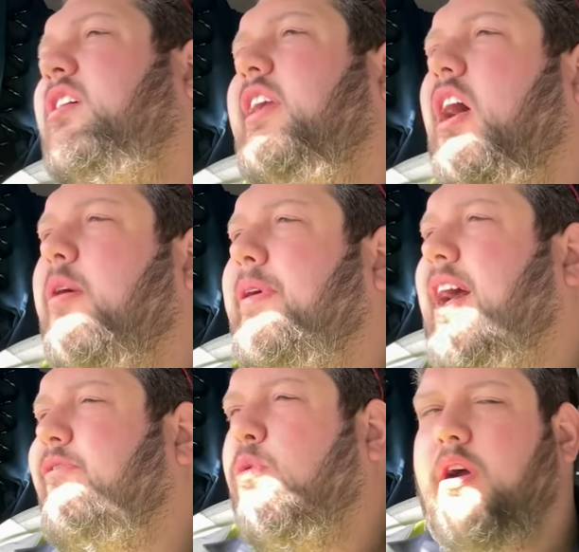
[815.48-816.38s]
Yeah, I've got to be
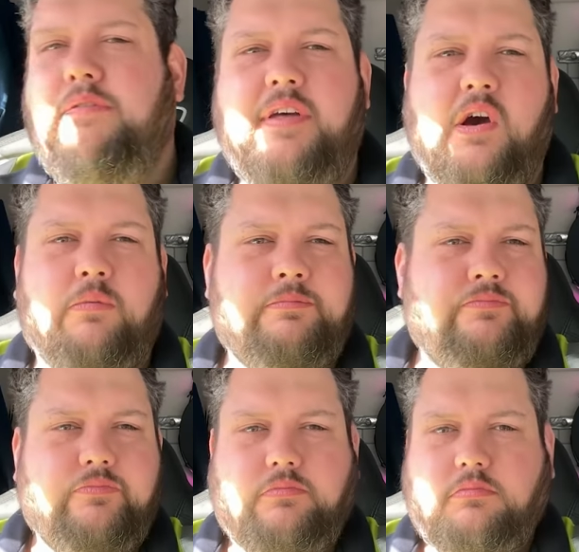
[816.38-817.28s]
careful what I film.
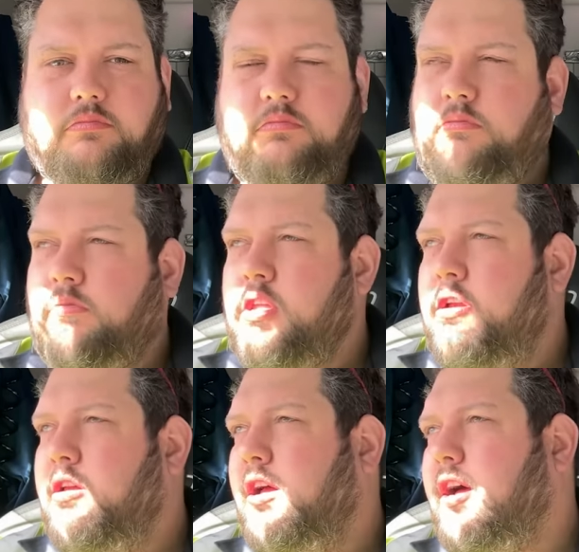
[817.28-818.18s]

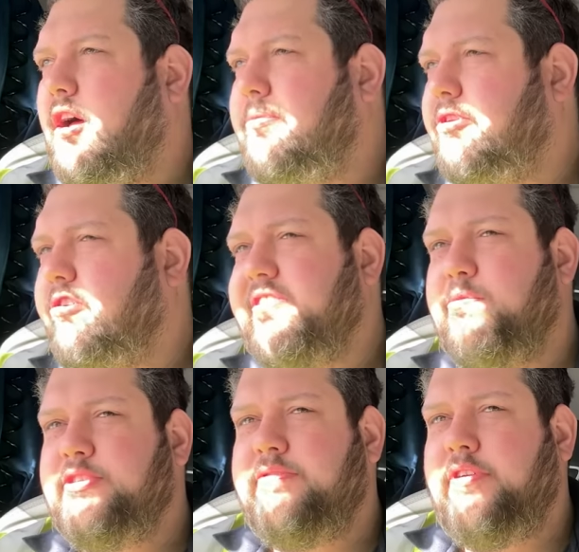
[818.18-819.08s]
But the truck that
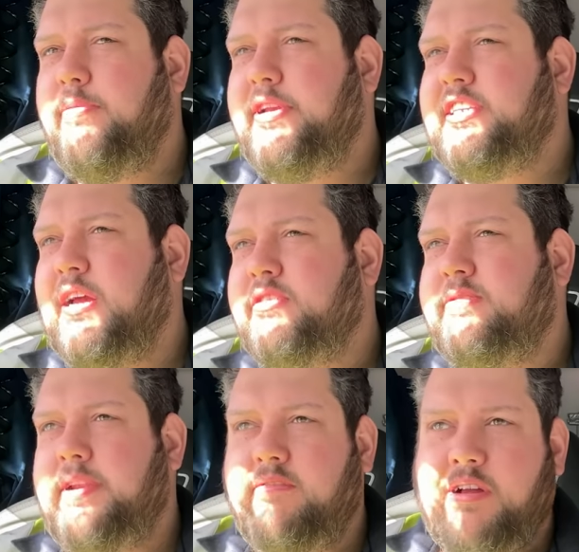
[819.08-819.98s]
was in front of me is now
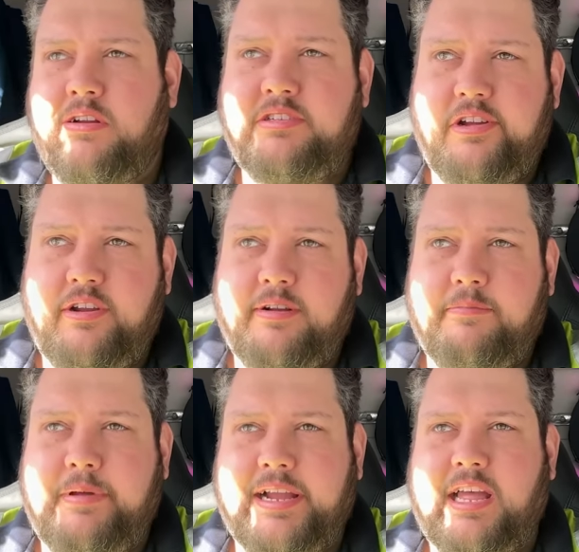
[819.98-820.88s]
spinning around and turning
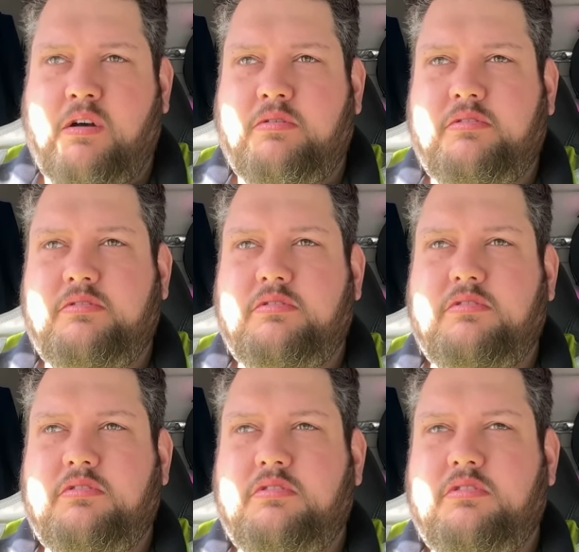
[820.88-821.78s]
back out.
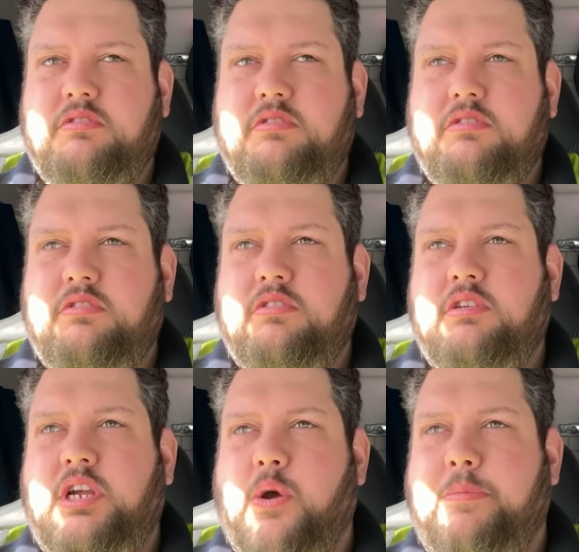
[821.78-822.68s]

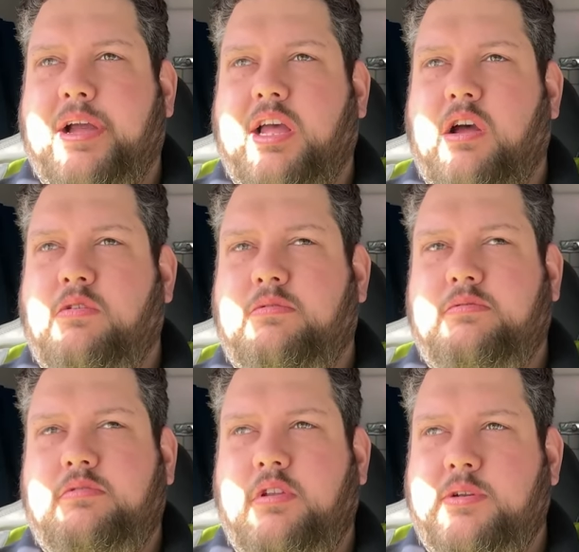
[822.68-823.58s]
Going back out.
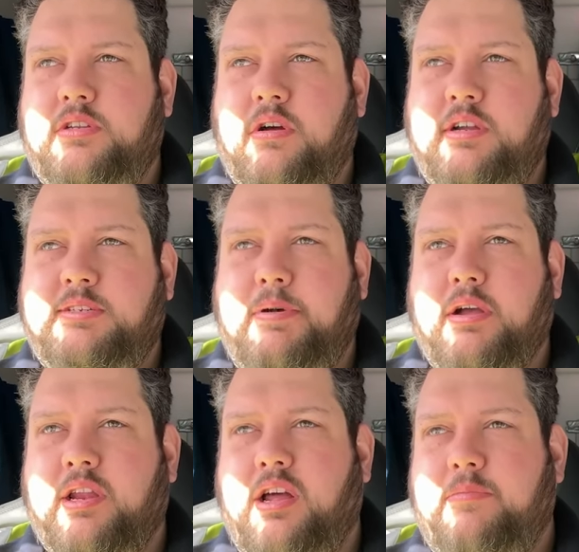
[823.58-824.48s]
No, he's not. He's
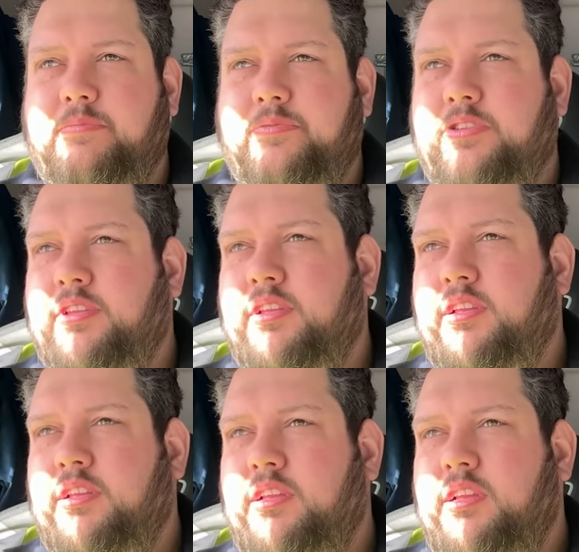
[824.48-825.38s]
parking up.
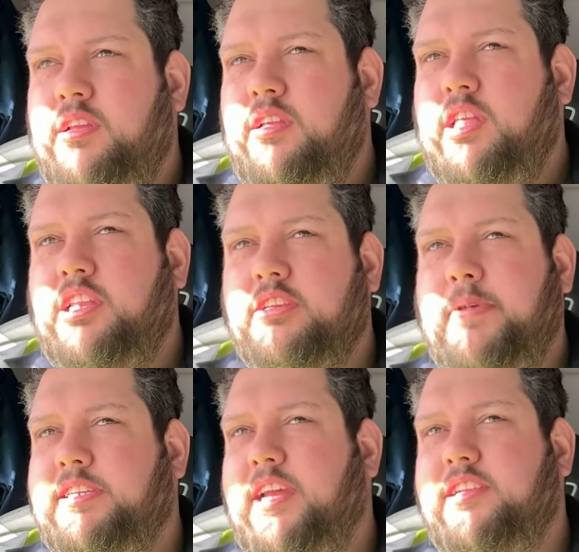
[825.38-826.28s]
That does
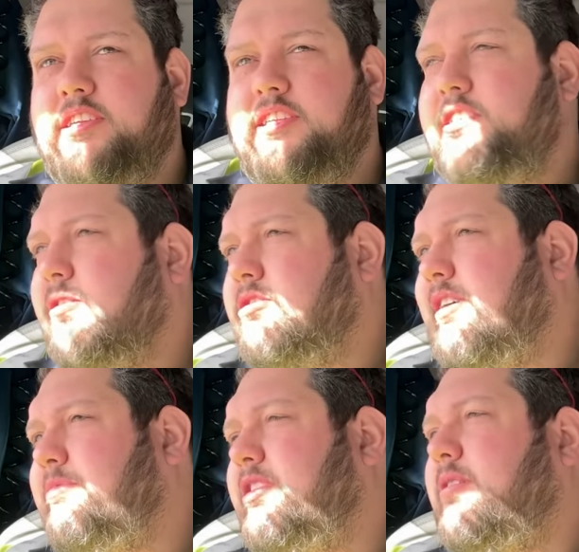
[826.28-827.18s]
make sense because he's not
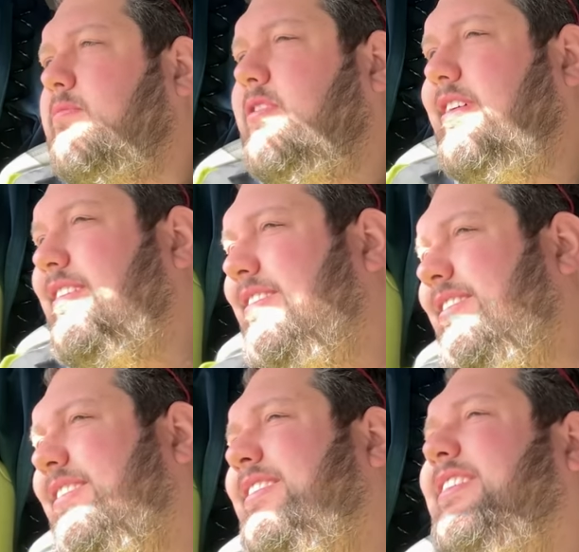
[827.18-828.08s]
strapped up.
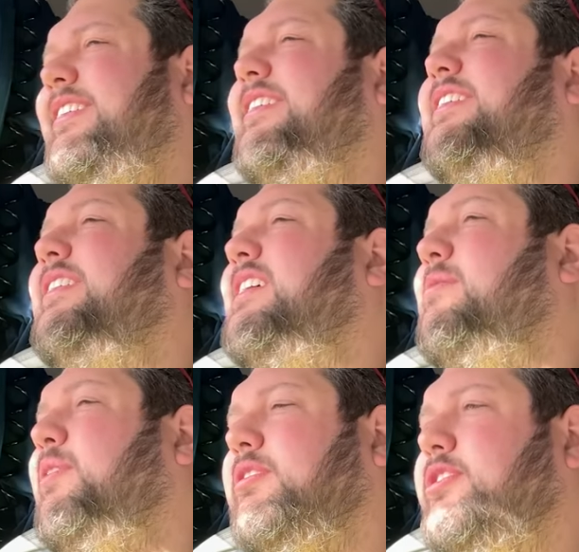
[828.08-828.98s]

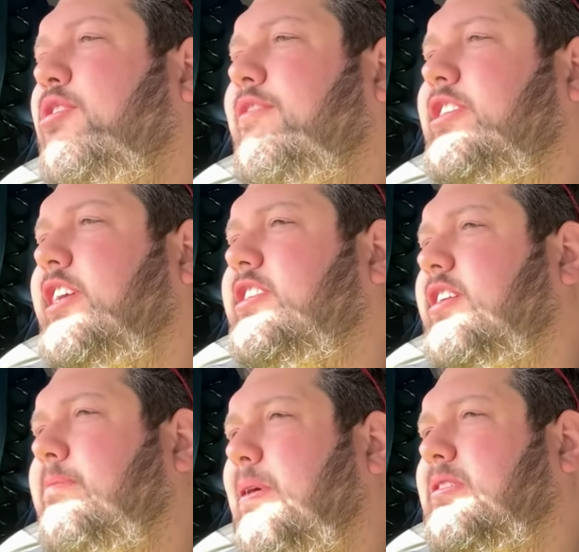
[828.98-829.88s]
We've got two rigids
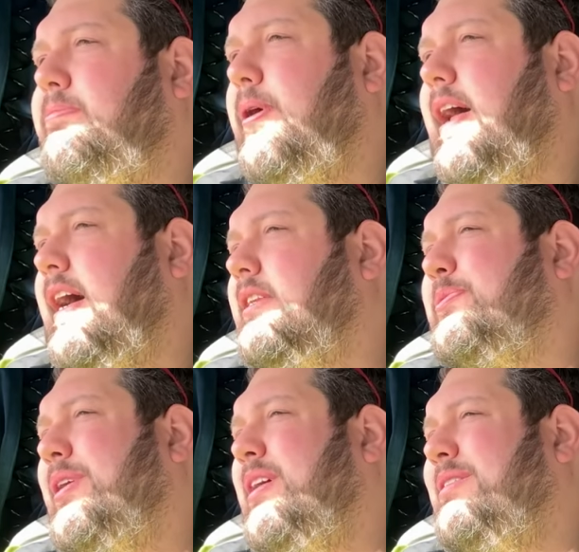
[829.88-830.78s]
about to pull out as
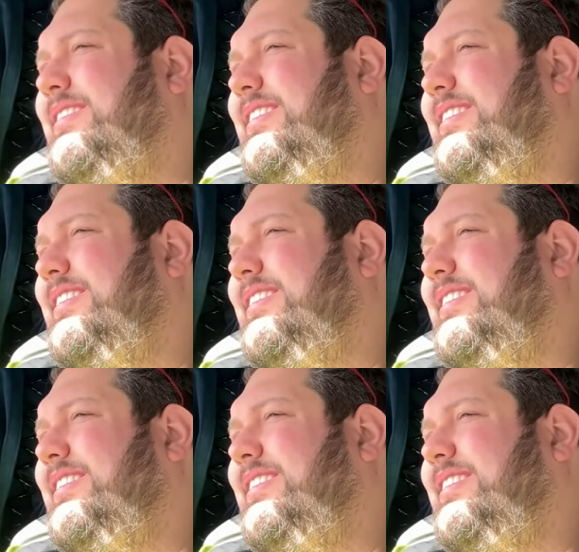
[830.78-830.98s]
well.